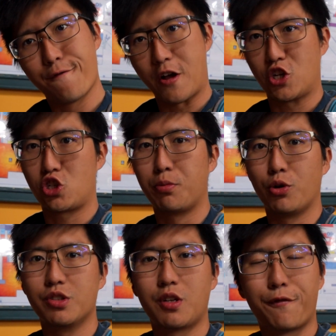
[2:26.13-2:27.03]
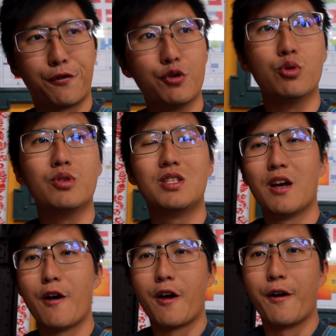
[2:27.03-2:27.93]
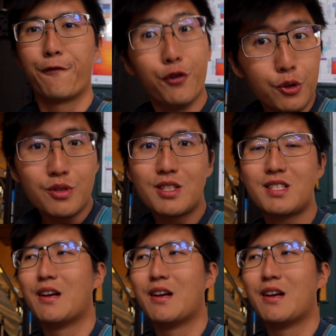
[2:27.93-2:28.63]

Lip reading: vegetables, foods, fruits,